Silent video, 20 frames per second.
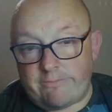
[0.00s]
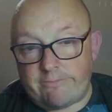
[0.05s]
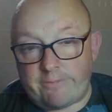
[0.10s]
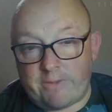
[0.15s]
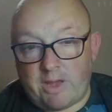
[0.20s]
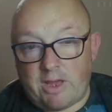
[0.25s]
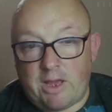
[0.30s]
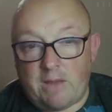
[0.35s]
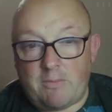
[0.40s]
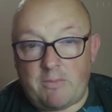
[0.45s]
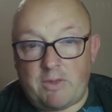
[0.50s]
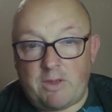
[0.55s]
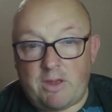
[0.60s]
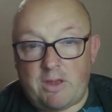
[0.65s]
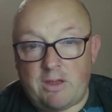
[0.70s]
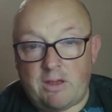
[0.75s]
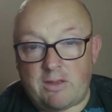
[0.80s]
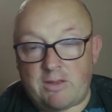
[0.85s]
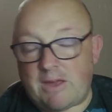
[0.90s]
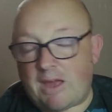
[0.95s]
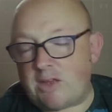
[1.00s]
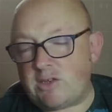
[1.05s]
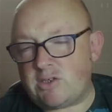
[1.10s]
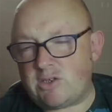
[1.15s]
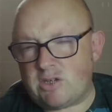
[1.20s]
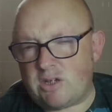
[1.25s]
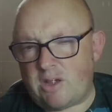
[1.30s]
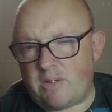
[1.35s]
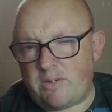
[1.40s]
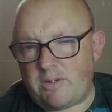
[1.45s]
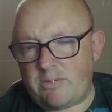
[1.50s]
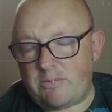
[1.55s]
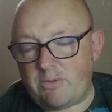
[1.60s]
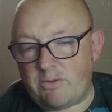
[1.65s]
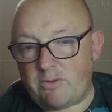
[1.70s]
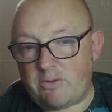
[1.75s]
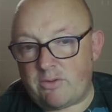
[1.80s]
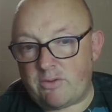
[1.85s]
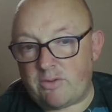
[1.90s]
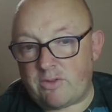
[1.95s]
keep the attention going,
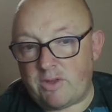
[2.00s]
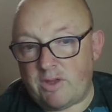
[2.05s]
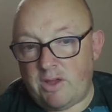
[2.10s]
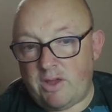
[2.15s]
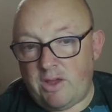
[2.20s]
because